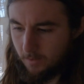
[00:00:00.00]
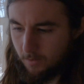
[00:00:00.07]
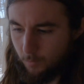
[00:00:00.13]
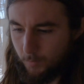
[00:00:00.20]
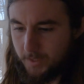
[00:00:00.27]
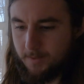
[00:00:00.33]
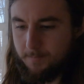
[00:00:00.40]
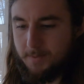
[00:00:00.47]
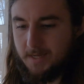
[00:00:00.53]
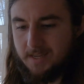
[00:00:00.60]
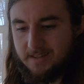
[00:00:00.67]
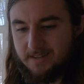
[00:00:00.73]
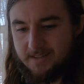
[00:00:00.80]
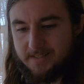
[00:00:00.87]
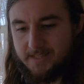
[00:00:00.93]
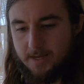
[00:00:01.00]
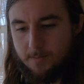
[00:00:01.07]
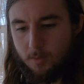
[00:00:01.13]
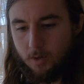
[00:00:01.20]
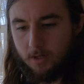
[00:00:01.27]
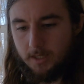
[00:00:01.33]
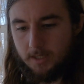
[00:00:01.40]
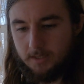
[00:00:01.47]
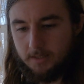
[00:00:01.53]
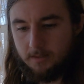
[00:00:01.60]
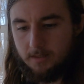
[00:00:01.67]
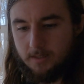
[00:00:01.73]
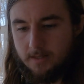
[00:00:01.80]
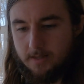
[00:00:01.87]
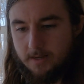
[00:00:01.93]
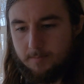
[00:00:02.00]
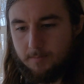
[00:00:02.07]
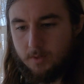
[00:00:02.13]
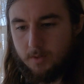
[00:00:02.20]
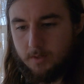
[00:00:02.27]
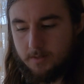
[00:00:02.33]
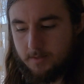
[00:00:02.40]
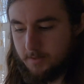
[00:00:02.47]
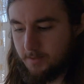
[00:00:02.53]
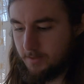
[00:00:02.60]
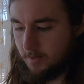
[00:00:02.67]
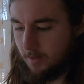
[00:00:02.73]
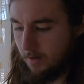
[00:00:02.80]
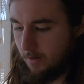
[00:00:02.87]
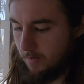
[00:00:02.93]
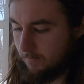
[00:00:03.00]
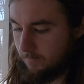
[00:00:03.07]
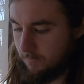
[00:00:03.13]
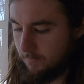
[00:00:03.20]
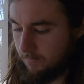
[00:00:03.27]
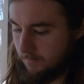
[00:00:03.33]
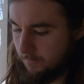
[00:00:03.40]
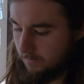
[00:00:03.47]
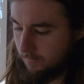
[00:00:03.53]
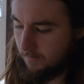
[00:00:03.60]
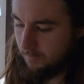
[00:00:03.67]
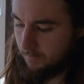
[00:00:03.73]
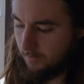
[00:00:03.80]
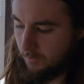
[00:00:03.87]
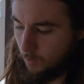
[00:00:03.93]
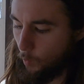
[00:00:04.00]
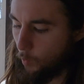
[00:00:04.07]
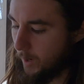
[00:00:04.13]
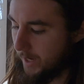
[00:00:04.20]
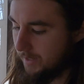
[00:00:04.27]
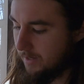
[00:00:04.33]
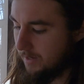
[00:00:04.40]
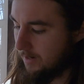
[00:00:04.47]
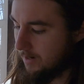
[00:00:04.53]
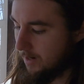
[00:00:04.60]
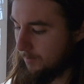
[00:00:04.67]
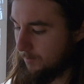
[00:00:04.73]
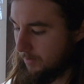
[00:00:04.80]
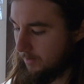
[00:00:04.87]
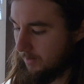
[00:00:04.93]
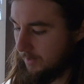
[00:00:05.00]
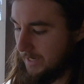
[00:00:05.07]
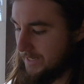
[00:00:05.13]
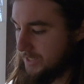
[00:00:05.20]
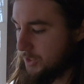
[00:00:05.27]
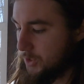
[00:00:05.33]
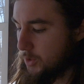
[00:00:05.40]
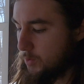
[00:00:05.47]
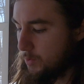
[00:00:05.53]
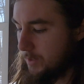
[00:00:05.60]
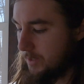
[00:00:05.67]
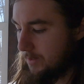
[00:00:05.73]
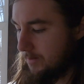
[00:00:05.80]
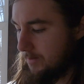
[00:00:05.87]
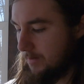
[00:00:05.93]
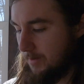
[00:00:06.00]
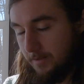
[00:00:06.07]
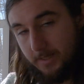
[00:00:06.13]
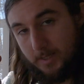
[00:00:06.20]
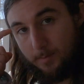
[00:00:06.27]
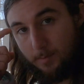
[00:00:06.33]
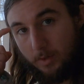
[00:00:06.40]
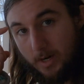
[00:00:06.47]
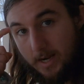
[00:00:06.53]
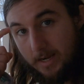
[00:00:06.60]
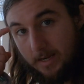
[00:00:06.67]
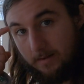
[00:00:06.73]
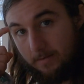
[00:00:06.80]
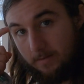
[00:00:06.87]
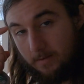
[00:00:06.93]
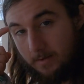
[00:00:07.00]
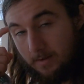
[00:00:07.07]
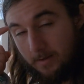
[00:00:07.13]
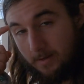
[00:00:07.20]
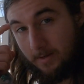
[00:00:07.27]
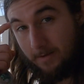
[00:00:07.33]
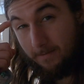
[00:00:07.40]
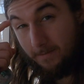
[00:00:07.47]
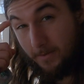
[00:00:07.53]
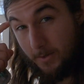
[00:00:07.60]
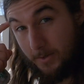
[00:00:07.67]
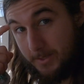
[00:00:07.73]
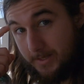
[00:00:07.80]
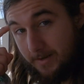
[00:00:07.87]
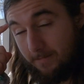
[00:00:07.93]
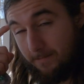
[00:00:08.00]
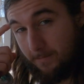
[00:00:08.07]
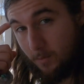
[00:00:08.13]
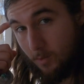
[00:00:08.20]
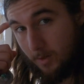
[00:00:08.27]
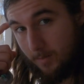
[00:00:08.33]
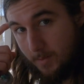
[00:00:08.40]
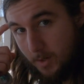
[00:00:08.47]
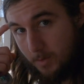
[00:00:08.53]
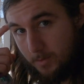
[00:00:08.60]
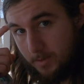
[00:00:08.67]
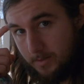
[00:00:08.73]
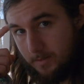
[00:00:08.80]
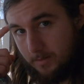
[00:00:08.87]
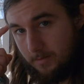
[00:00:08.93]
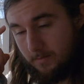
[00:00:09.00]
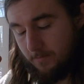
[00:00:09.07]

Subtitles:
we can begin to see more clearly the importance of waking up and tuning this brain first and foremost